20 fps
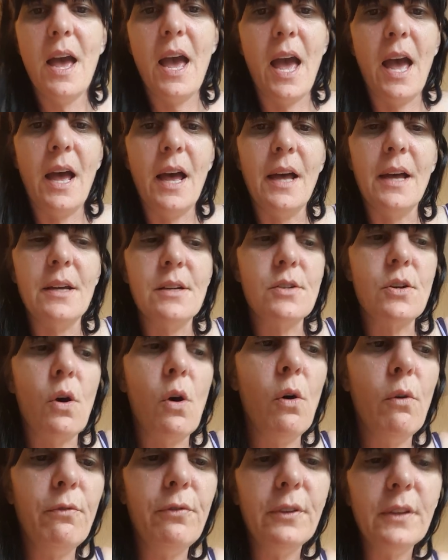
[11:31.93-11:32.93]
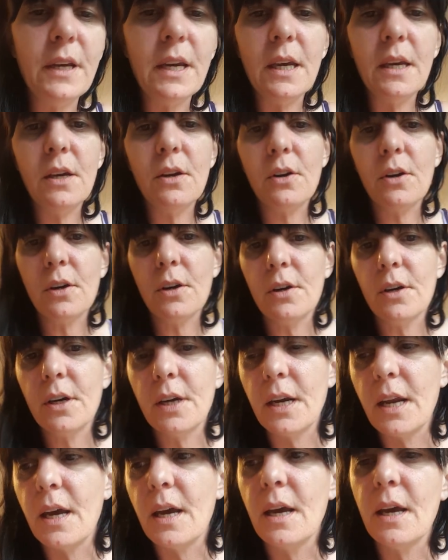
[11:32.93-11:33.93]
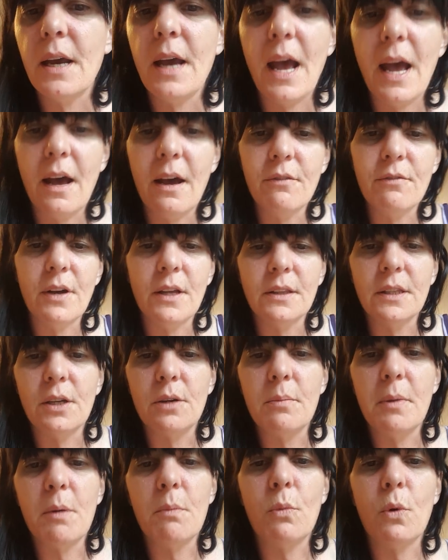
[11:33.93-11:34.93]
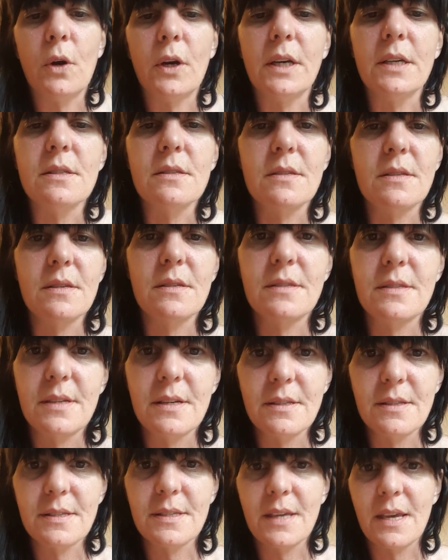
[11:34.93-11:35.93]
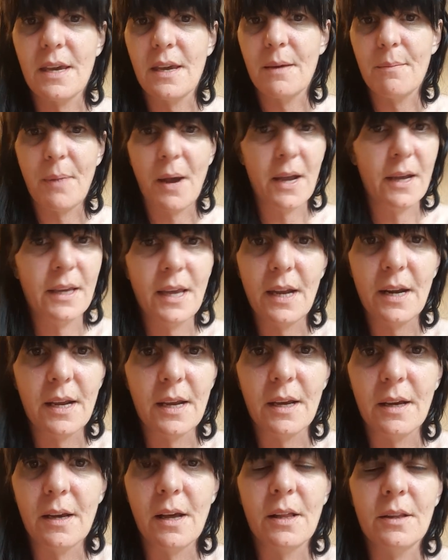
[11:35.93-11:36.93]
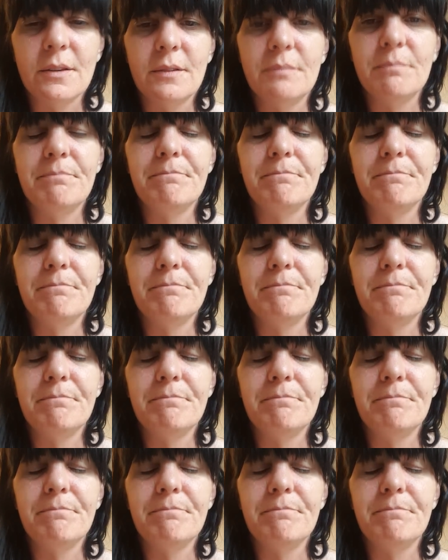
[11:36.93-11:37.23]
and hopefully you're gonna have a little bit more consistency by getting a